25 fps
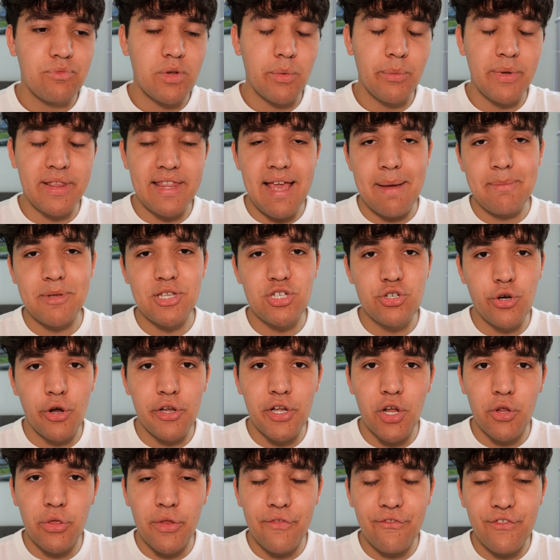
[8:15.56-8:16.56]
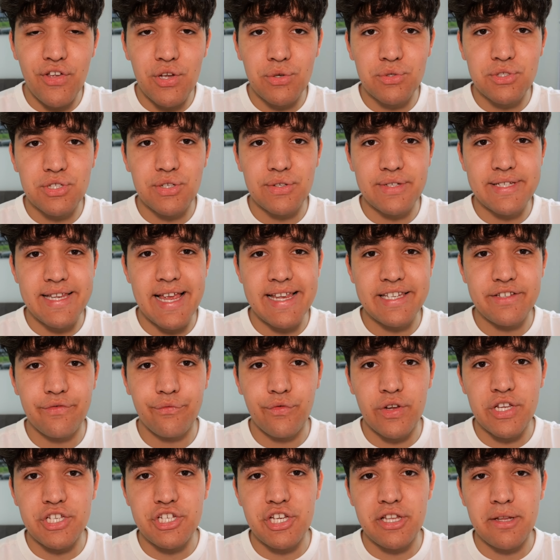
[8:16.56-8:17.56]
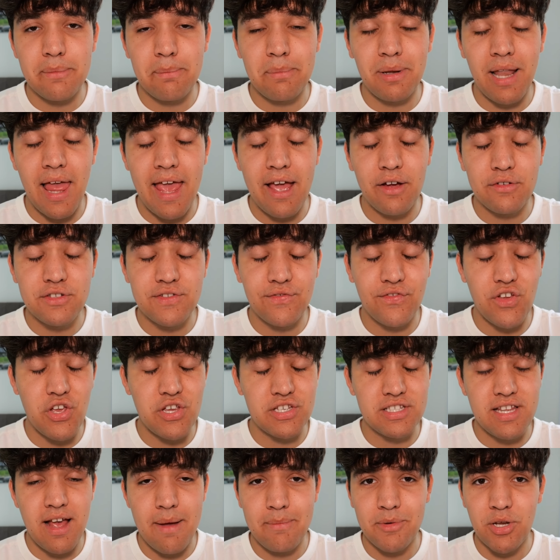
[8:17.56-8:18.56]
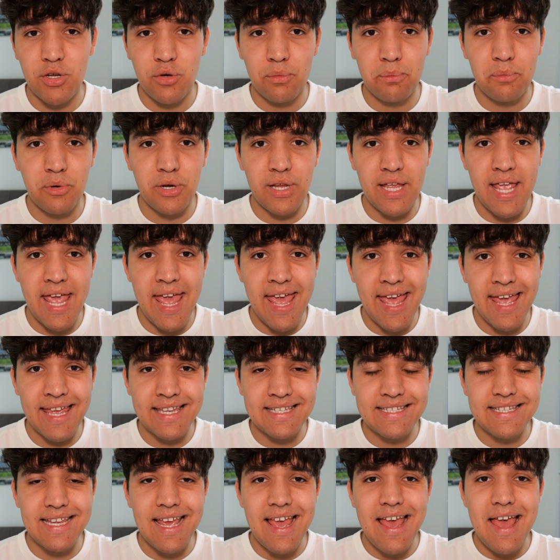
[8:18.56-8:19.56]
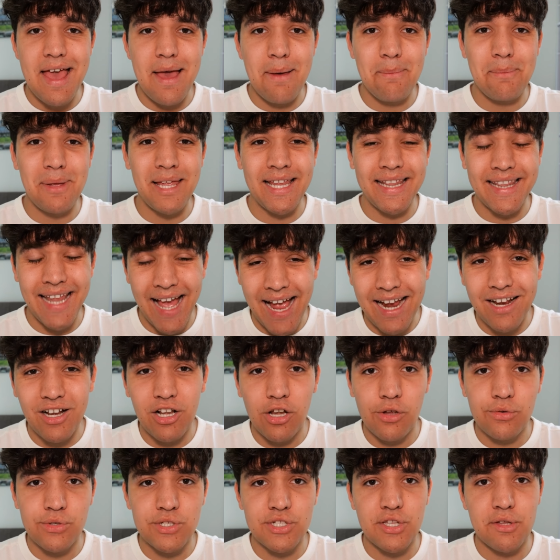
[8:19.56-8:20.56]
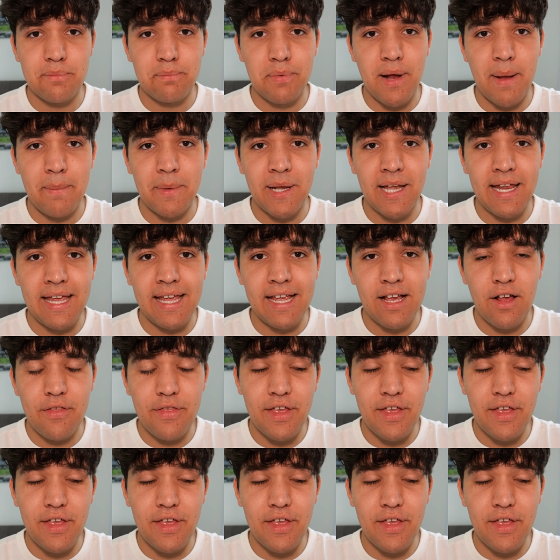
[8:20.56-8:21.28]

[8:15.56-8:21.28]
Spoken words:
with them enjoying the on-the-field success of reaching the playoffs first time in a number of years and being that close to the Premier League,